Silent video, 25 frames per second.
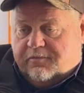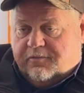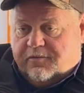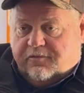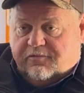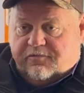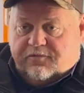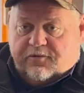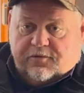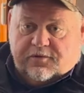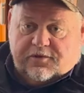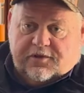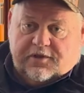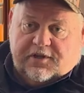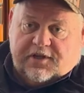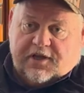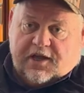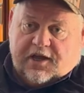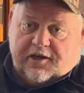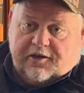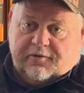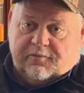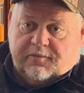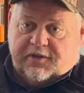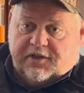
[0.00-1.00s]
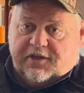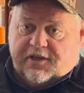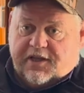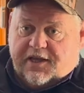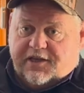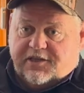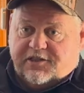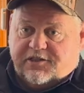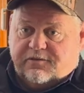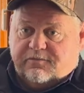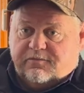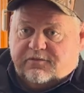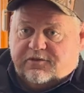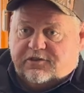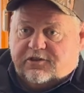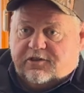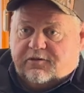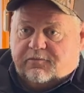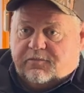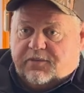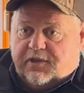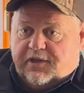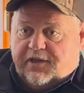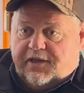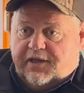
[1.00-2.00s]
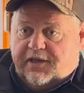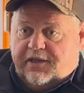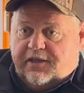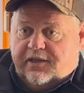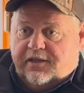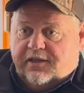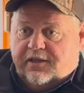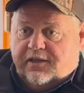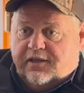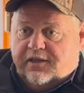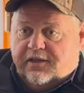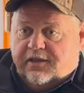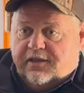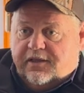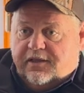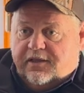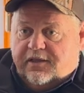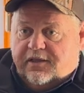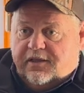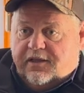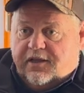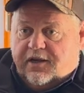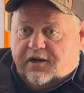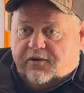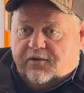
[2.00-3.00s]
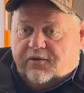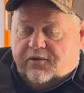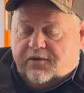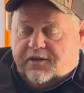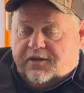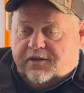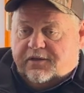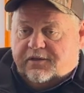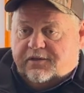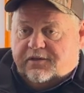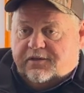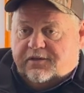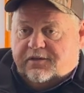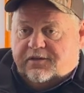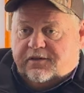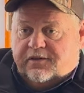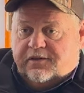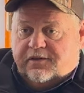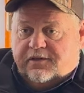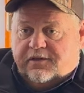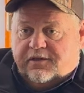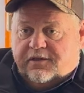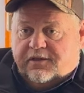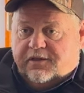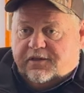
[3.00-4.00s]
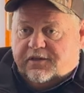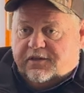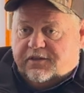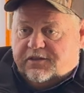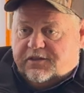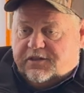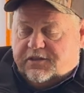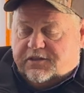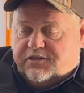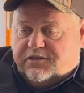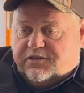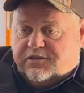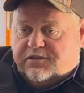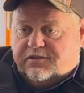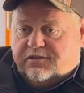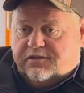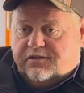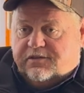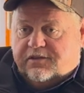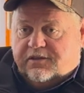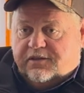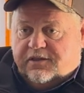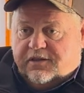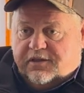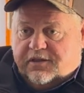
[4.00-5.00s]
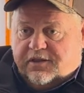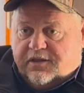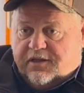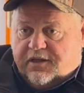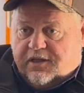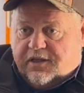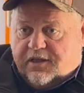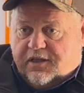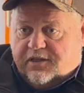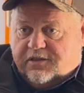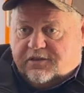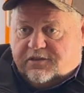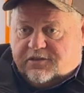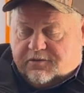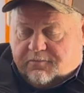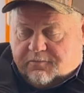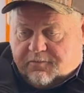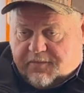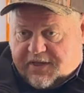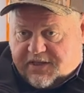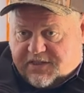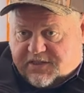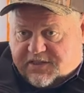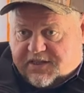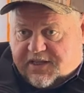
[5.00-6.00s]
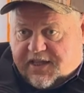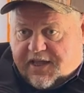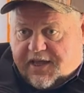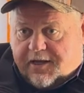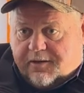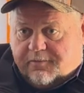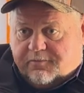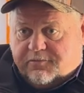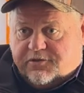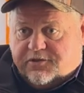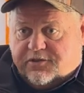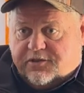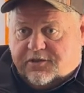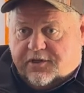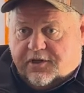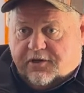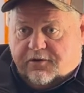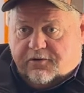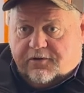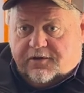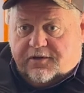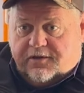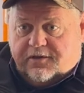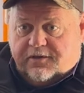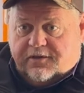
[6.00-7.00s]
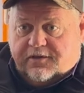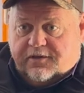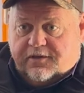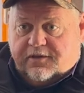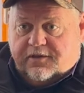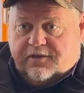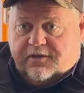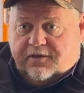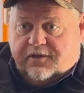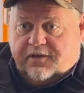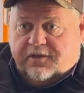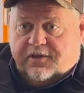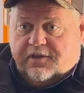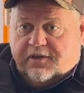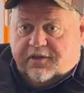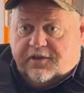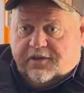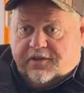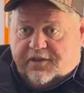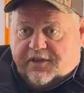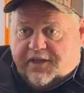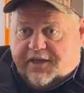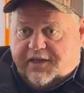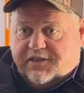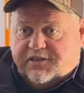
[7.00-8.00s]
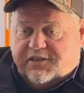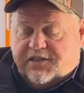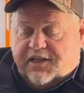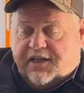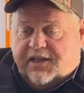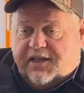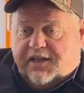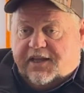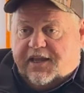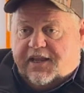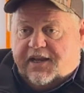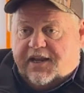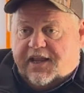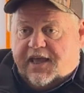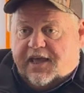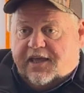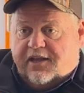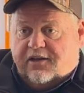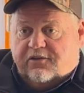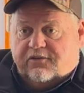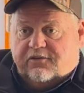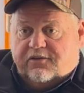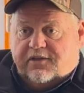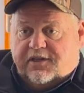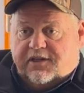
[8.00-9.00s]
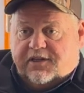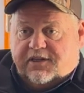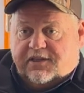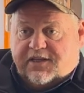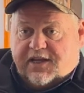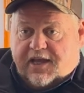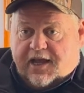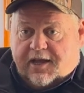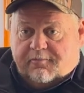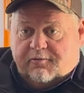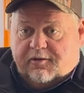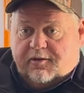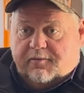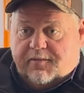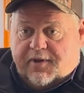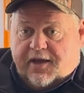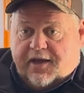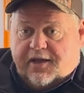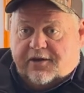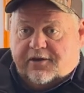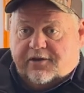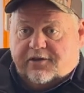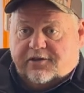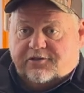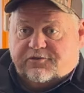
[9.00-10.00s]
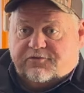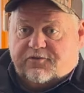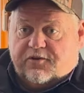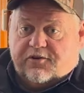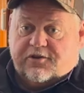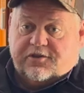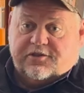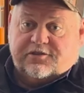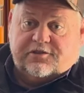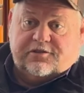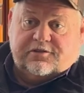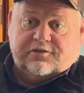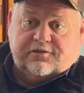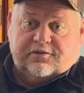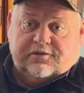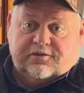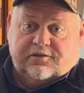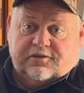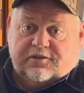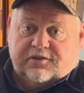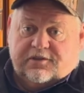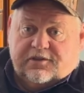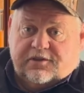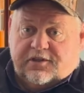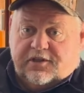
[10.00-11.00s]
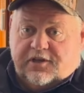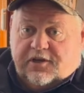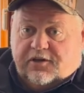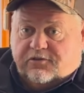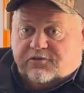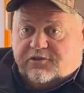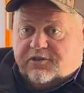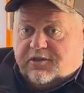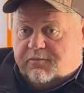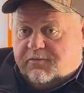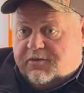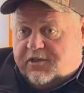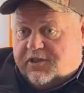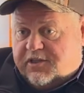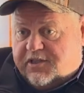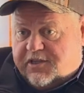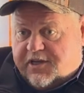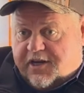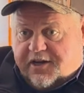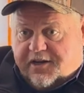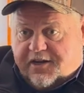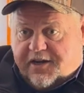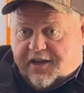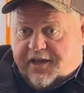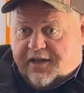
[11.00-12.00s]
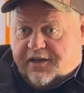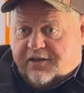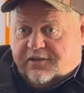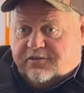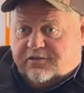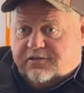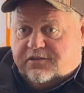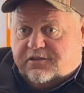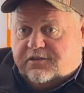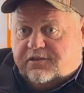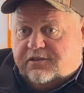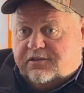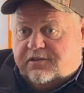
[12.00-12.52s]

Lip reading: Before the documentation was complete, you know, and just some missteps, you know, and things didn't get handled in a timely manner as far as, you know, some of the tear downs. And,